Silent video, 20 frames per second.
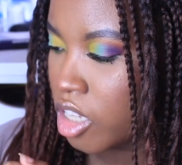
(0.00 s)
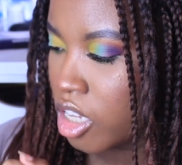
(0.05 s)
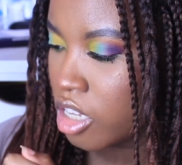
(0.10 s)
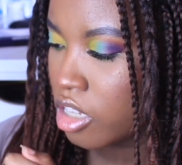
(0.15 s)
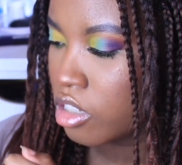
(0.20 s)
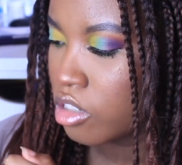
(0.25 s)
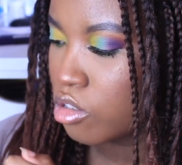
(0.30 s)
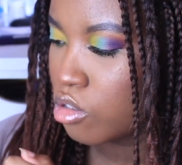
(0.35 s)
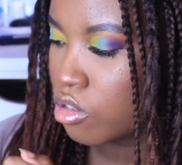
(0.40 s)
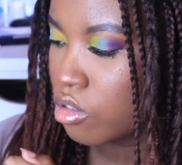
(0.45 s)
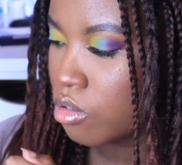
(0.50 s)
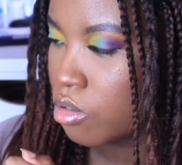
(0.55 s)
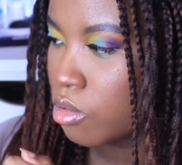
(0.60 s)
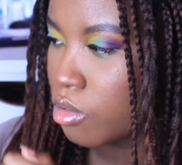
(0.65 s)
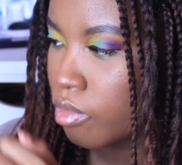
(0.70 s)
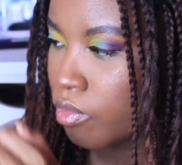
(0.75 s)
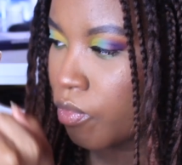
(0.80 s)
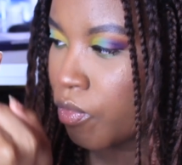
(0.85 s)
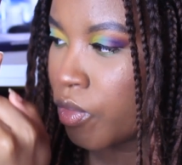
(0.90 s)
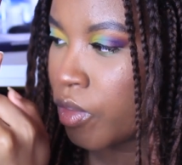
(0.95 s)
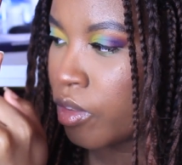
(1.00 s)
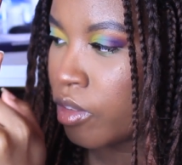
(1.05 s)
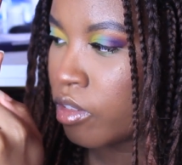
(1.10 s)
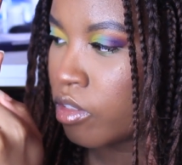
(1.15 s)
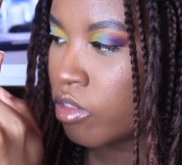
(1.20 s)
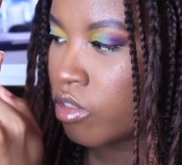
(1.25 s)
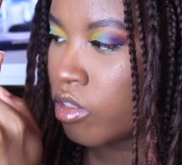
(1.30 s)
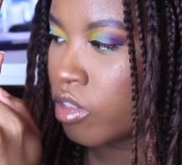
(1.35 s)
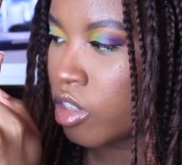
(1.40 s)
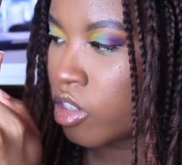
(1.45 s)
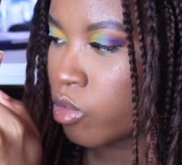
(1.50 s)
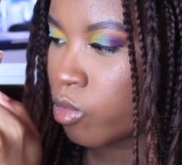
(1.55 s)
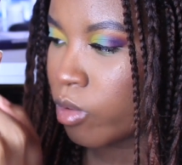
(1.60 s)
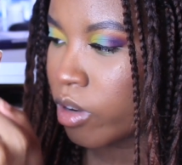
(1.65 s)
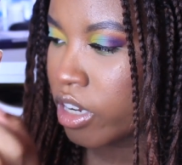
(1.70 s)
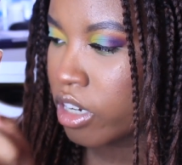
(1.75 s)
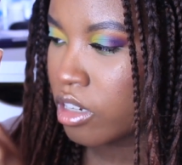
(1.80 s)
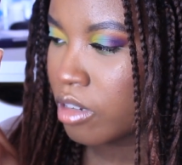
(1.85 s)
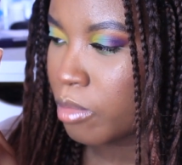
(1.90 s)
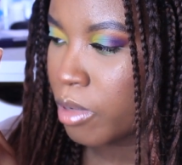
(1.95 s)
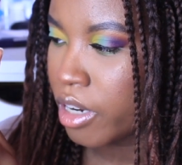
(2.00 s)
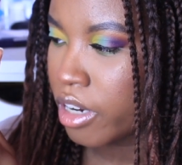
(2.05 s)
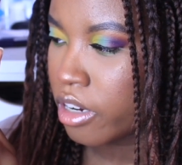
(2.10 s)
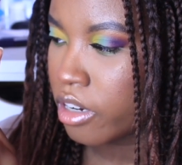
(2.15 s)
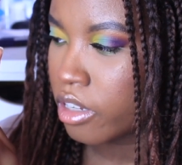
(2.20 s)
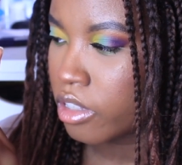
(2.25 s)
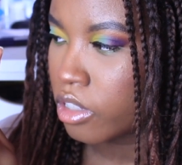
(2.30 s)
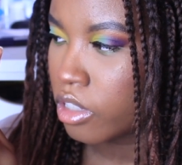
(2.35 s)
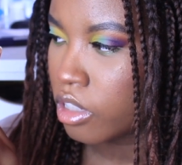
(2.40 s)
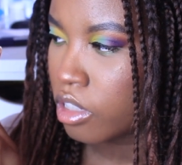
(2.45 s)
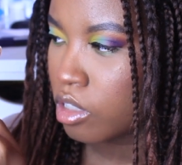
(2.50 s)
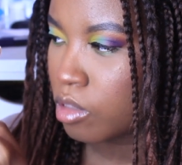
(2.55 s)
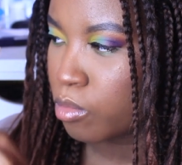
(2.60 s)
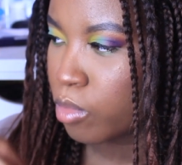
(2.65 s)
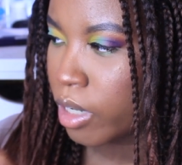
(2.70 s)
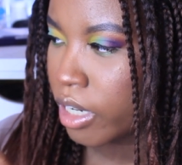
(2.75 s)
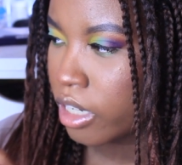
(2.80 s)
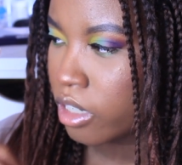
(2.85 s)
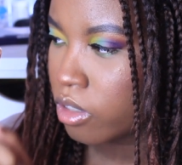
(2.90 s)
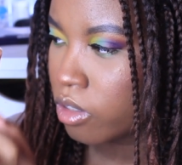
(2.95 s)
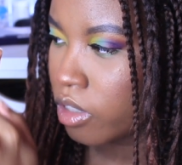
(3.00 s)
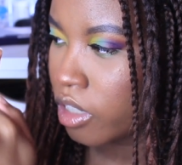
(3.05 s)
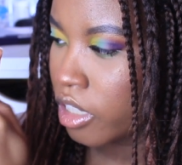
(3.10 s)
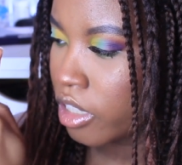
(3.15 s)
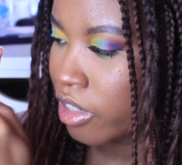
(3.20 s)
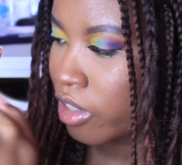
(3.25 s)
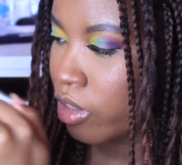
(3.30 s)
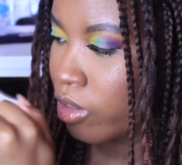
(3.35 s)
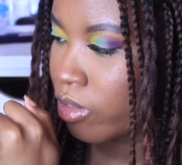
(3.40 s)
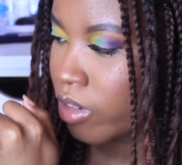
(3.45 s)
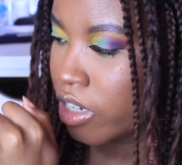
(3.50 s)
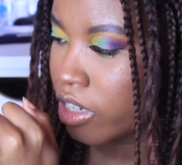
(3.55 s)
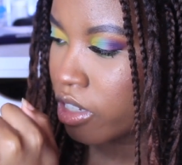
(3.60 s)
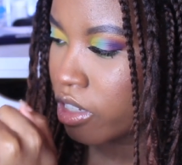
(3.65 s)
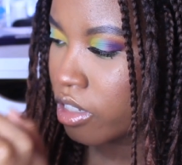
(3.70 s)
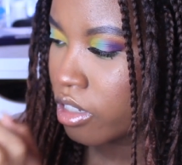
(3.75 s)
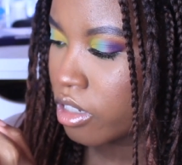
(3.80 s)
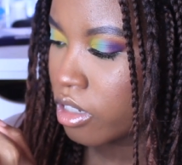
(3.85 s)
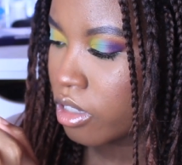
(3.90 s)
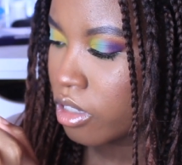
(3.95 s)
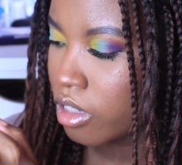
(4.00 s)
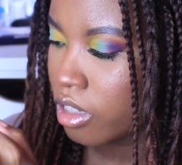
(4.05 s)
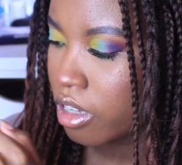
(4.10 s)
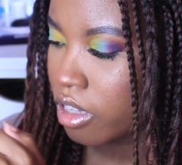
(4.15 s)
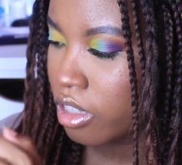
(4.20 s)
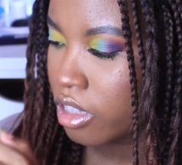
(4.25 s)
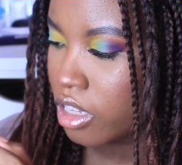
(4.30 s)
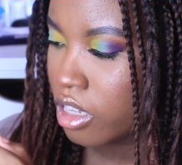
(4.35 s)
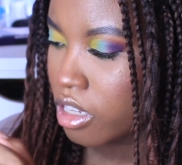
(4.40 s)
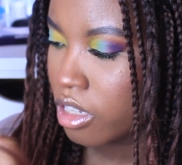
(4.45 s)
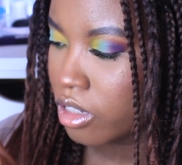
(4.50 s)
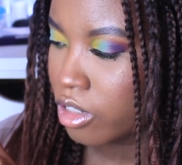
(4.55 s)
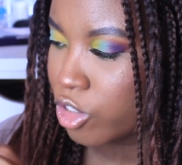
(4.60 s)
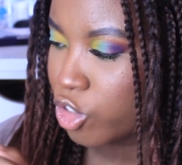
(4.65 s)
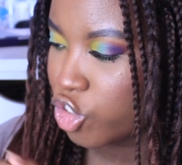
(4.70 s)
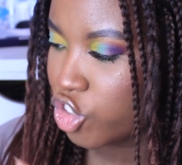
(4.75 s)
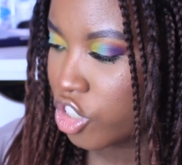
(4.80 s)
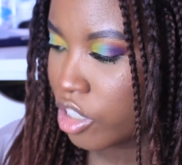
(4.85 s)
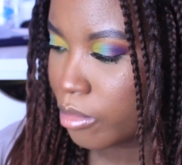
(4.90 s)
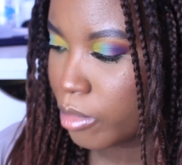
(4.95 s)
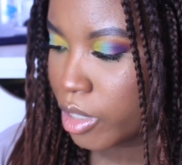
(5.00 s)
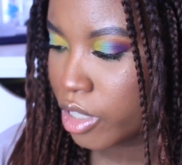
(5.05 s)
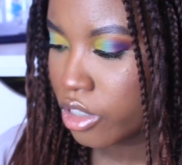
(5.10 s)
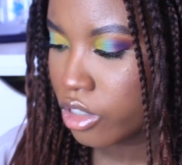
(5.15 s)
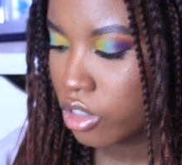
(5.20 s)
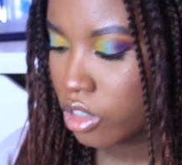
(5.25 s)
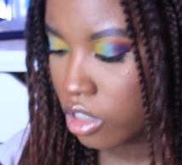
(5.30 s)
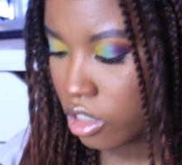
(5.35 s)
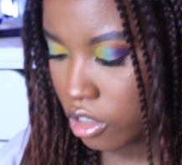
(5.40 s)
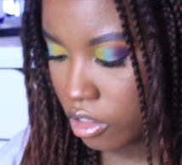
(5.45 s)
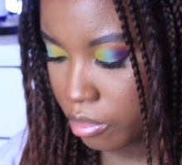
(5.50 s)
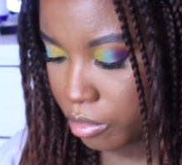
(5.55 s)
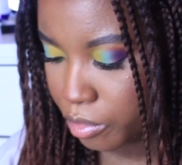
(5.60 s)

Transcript: These two, this red up here, and then this brown, and then the rest of these are shimmers.